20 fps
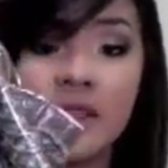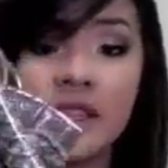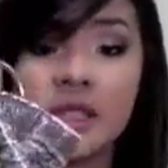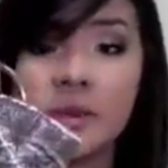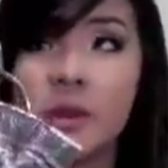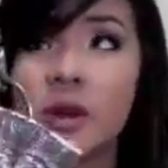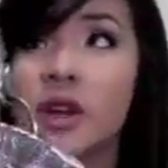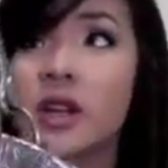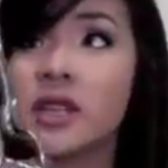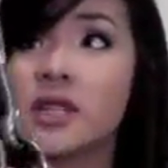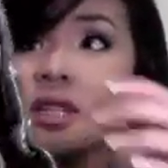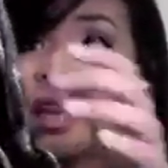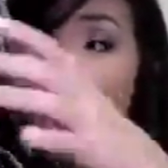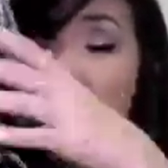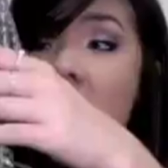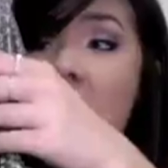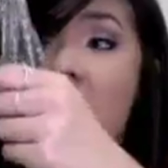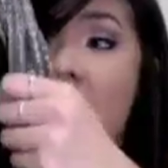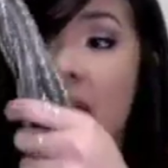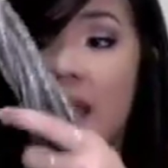this purse.
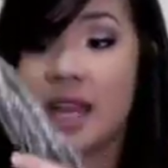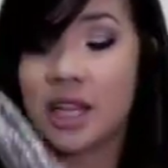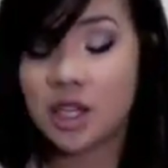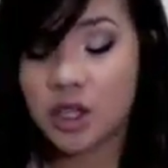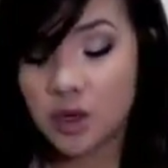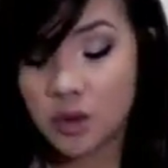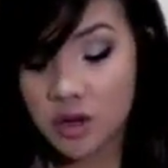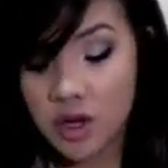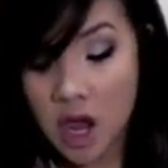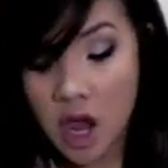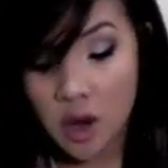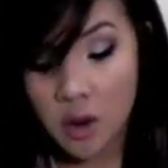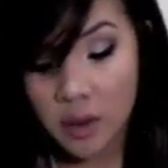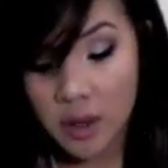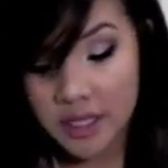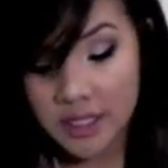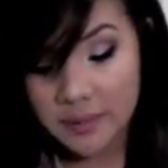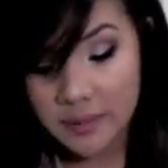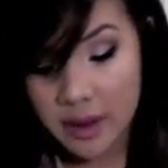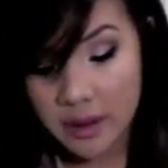And you know
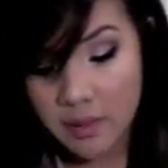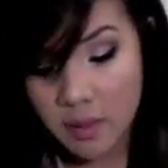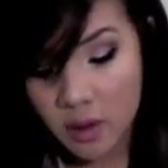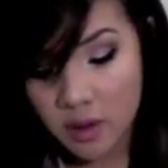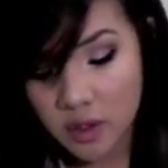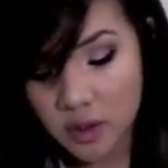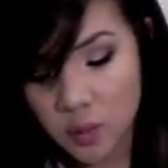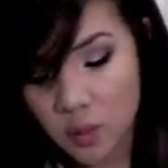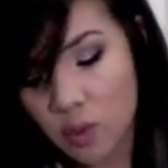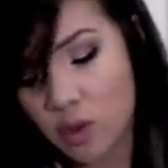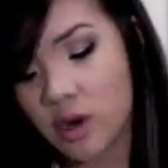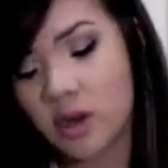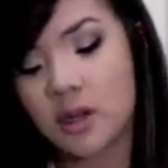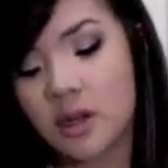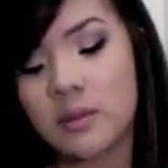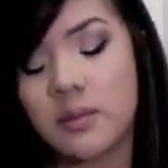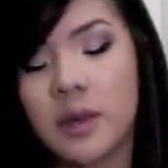it's my most worn